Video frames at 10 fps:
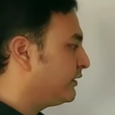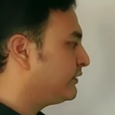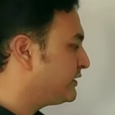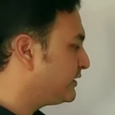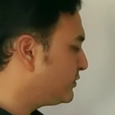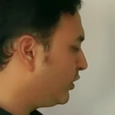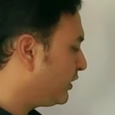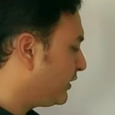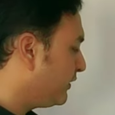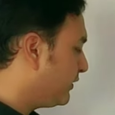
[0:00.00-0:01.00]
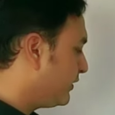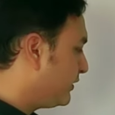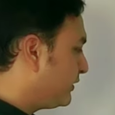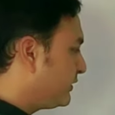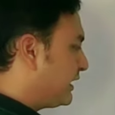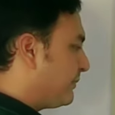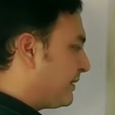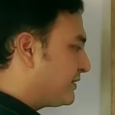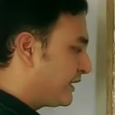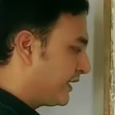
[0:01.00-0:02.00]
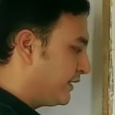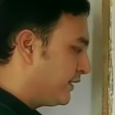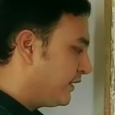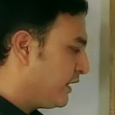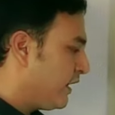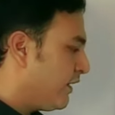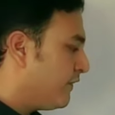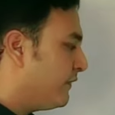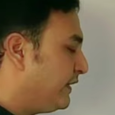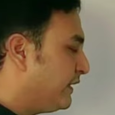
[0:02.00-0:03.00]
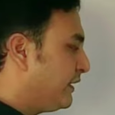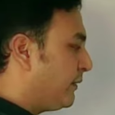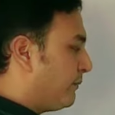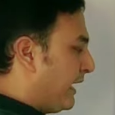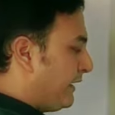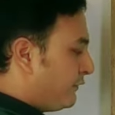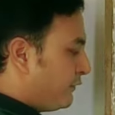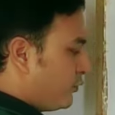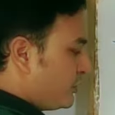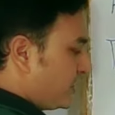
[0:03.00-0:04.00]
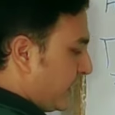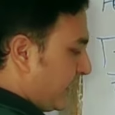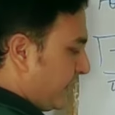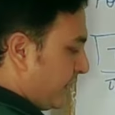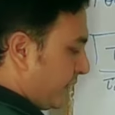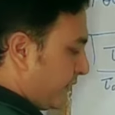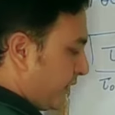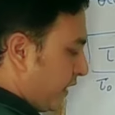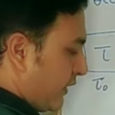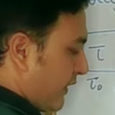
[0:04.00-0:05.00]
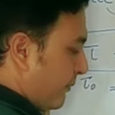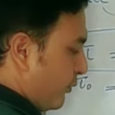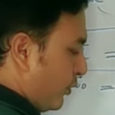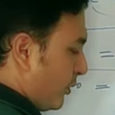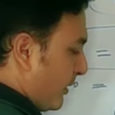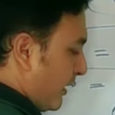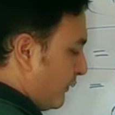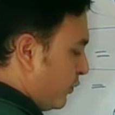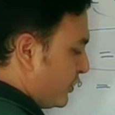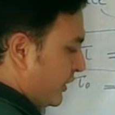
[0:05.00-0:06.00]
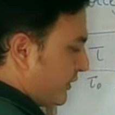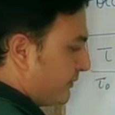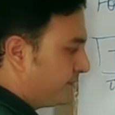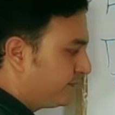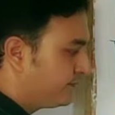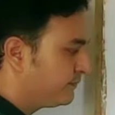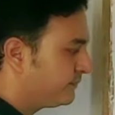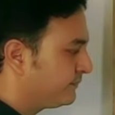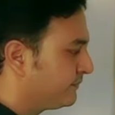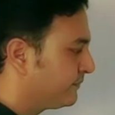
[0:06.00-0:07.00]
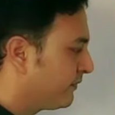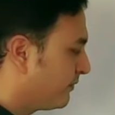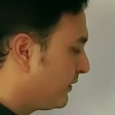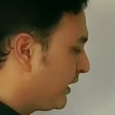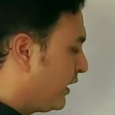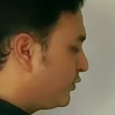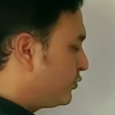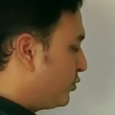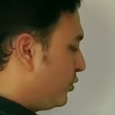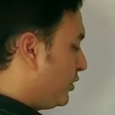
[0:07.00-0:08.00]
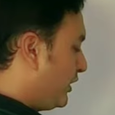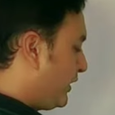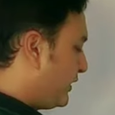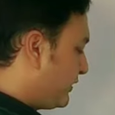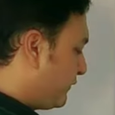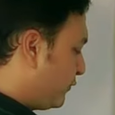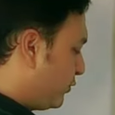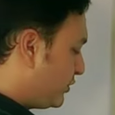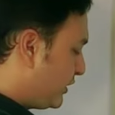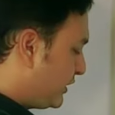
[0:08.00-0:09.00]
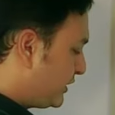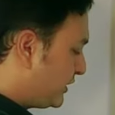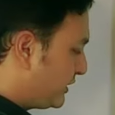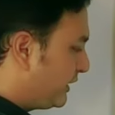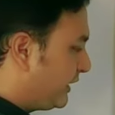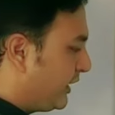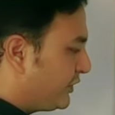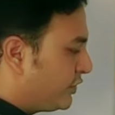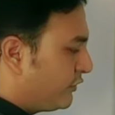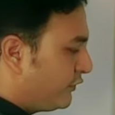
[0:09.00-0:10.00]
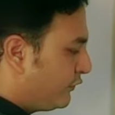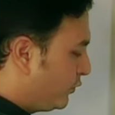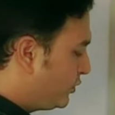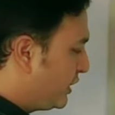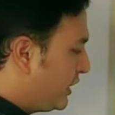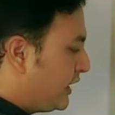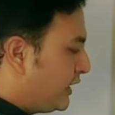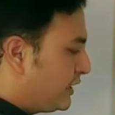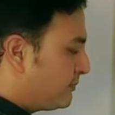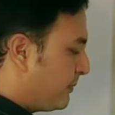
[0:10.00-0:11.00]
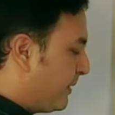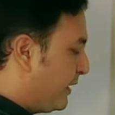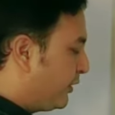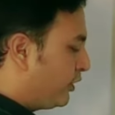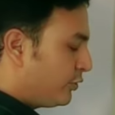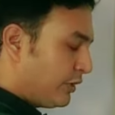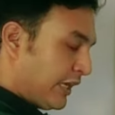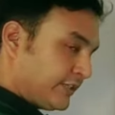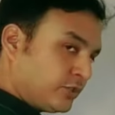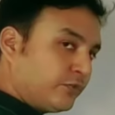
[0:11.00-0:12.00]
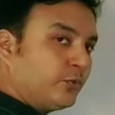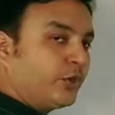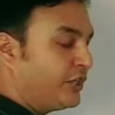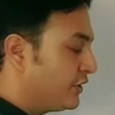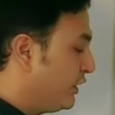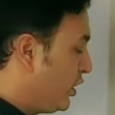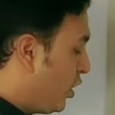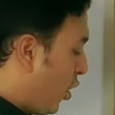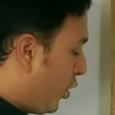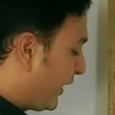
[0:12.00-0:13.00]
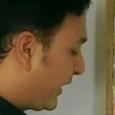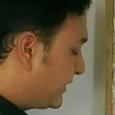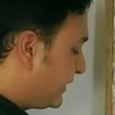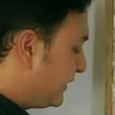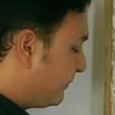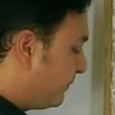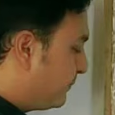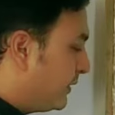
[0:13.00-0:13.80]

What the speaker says: This is not same as second. When the applied force is like here, if I am going to apply a force here, so it is the force is the direction of the force is perpendicular to the axis of rotation, or I can say the